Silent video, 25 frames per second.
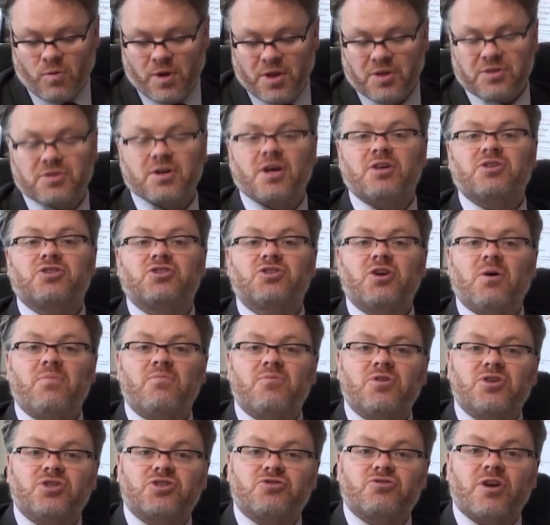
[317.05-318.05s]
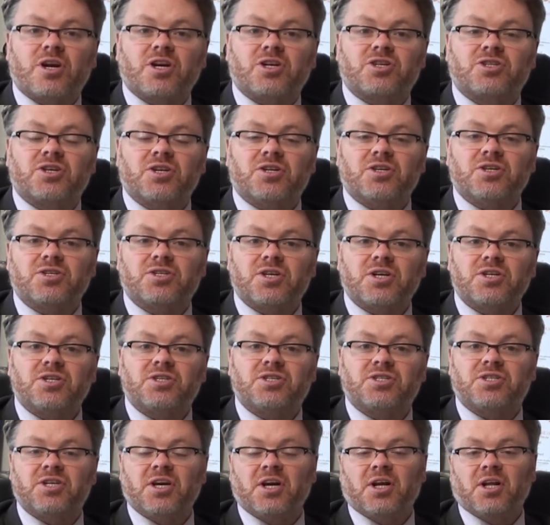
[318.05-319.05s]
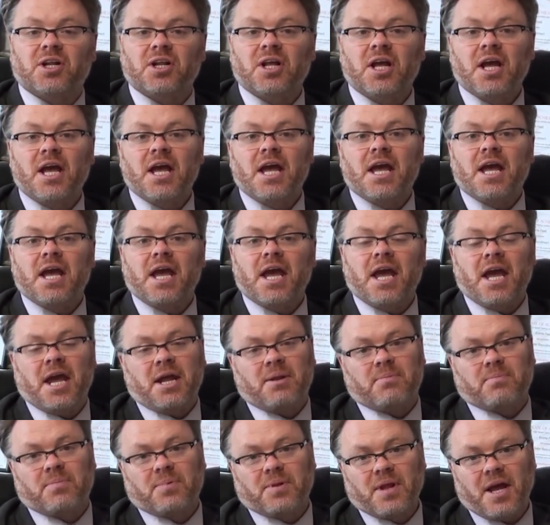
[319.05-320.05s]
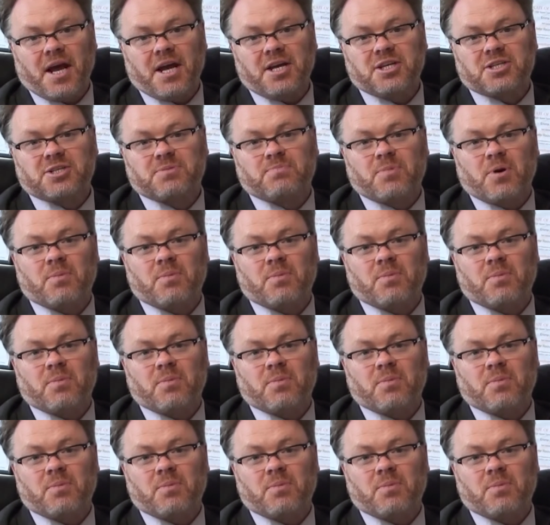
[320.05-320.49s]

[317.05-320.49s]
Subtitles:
with some restrictions still in place.